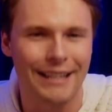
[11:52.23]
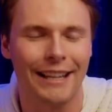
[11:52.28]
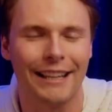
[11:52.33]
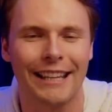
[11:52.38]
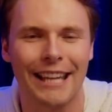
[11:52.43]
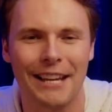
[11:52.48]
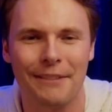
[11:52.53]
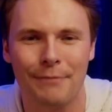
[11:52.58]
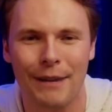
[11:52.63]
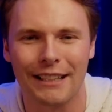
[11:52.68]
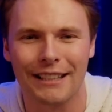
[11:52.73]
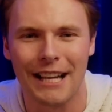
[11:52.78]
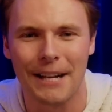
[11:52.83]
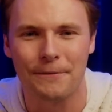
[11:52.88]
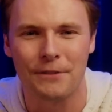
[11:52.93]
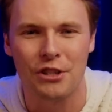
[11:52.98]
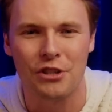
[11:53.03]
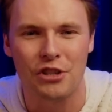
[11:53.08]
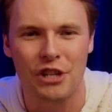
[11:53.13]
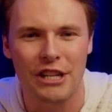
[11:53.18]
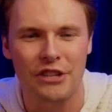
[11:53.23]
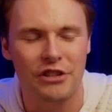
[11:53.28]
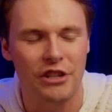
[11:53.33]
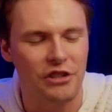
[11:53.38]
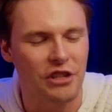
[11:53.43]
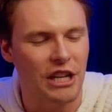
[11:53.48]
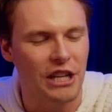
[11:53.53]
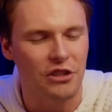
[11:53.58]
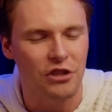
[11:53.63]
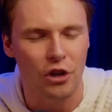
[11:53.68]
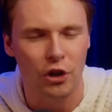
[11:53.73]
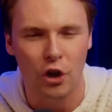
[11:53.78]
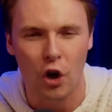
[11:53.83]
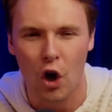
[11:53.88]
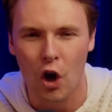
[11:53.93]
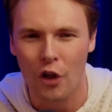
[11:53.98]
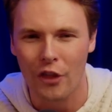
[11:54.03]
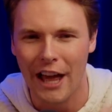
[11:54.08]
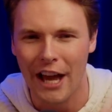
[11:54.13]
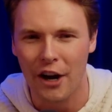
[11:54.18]
and I gave my life to Jesus, He took
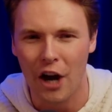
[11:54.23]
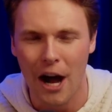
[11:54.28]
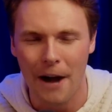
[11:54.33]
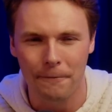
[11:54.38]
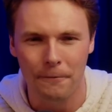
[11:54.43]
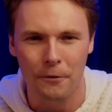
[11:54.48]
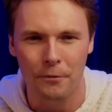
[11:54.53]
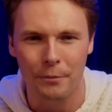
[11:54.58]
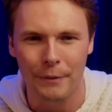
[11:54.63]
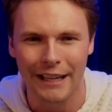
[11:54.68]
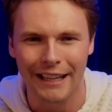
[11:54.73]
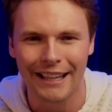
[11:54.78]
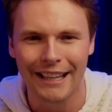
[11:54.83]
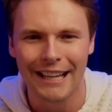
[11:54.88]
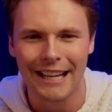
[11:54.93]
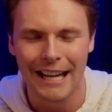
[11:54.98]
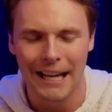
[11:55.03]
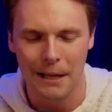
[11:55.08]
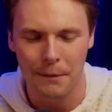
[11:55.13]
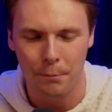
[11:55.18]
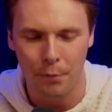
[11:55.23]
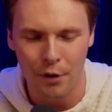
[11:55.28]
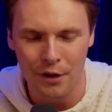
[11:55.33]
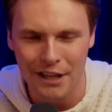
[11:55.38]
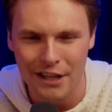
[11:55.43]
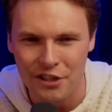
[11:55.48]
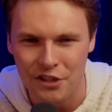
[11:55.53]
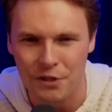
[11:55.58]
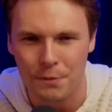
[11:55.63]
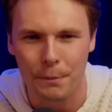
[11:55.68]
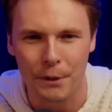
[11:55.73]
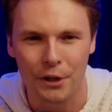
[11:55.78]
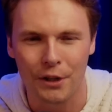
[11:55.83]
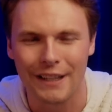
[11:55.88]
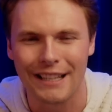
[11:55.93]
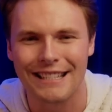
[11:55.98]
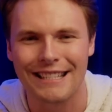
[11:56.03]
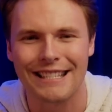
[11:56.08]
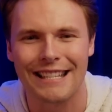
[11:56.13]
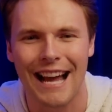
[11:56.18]
all that off of me. He put His
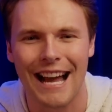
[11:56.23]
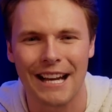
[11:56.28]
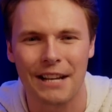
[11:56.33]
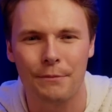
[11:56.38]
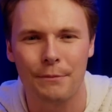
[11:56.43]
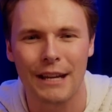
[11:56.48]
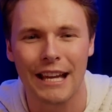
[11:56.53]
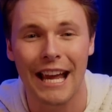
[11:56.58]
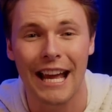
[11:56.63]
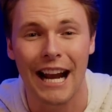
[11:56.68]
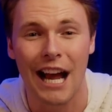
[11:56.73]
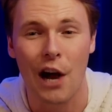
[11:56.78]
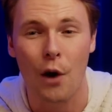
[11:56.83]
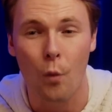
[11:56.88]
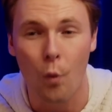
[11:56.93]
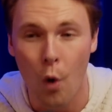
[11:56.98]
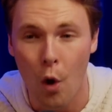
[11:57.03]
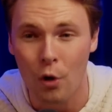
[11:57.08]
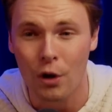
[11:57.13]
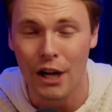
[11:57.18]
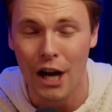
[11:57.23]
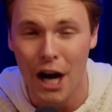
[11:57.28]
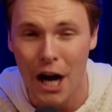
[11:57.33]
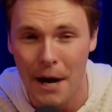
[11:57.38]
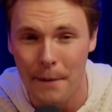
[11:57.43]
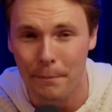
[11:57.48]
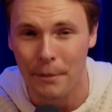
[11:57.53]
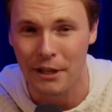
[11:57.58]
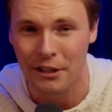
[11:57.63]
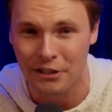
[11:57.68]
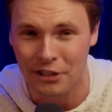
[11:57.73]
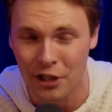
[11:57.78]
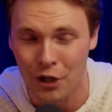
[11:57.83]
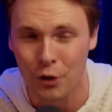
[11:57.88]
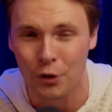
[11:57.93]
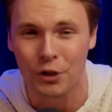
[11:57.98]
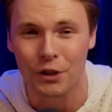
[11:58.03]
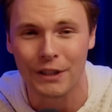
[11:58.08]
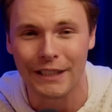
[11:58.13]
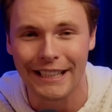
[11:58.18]
Spirit inside of me, and I woke up a
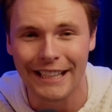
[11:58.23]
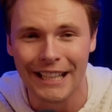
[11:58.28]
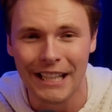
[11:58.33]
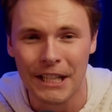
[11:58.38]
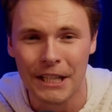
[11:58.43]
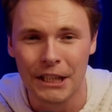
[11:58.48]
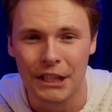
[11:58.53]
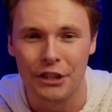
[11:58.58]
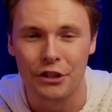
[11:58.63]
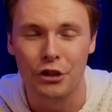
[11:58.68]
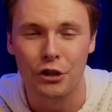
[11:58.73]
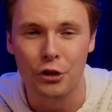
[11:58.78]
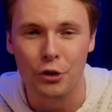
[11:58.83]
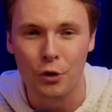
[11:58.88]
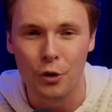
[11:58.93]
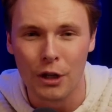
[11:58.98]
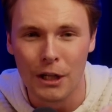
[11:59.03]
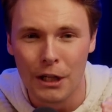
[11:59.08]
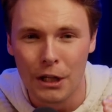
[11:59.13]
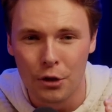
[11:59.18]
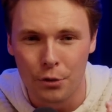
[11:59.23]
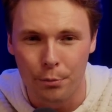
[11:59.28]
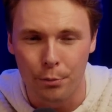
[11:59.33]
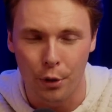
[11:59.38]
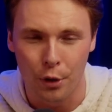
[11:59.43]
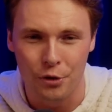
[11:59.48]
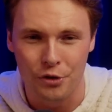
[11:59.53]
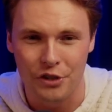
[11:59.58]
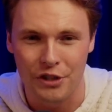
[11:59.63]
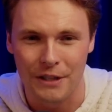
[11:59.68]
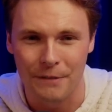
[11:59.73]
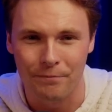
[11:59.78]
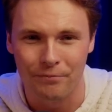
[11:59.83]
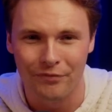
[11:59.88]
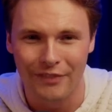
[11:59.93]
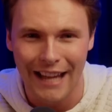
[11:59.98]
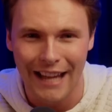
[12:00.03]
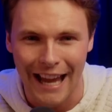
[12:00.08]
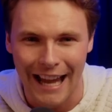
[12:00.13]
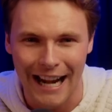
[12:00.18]
totally new person.
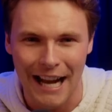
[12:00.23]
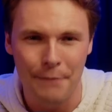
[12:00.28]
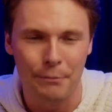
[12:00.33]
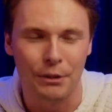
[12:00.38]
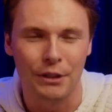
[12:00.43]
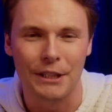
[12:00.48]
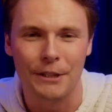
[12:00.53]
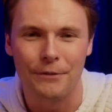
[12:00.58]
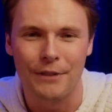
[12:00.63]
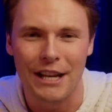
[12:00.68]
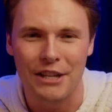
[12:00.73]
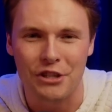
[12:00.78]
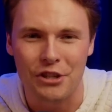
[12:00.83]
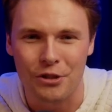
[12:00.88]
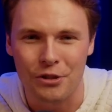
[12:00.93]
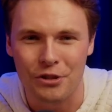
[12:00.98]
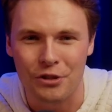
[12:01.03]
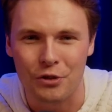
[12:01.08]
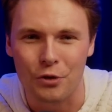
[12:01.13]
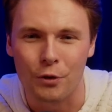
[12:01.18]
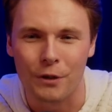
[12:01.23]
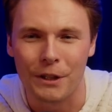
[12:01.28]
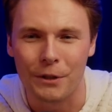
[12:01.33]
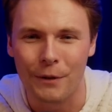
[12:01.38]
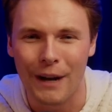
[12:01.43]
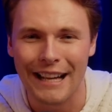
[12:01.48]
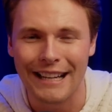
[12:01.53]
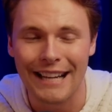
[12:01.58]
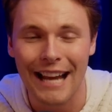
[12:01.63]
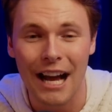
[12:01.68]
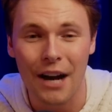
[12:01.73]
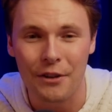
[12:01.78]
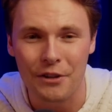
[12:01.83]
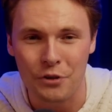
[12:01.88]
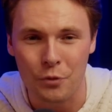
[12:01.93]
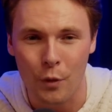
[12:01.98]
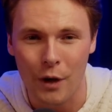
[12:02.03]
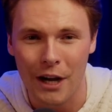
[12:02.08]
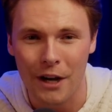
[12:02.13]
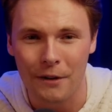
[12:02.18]
And I believe that's your story right now
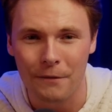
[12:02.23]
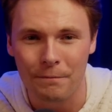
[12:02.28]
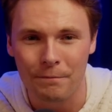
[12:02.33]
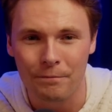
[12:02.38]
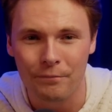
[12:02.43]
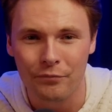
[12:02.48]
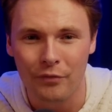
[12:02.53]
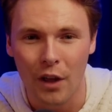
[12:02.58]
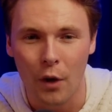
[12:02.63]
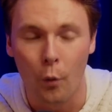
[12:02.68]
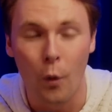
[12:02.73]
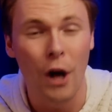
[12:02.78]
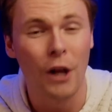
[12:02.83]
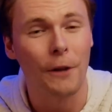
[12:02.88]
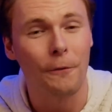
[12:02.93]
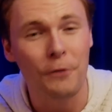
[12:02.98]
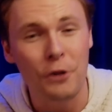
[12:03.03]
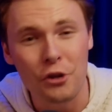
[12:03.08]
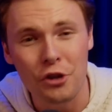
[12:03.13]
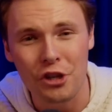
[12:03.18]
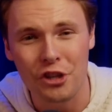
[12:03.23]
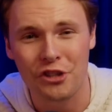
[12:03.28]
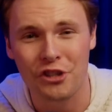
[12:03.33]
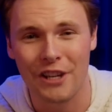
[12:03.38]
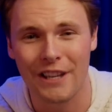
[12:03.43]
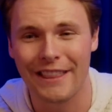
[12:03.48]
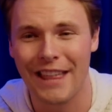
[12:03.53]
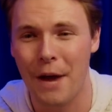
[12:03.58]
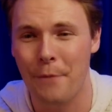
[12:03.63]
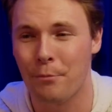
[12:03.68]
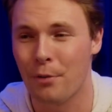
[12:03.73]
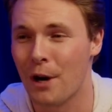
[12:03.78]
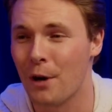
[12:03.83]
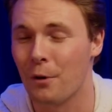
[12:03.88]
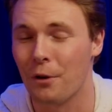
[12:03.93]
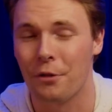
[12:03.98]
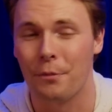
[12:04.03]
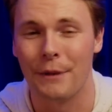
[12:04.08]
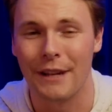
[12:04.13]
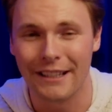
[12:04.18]
as well. Well, if you just said that prayer
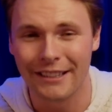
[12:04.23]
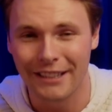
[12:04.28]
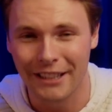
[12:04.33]
with me,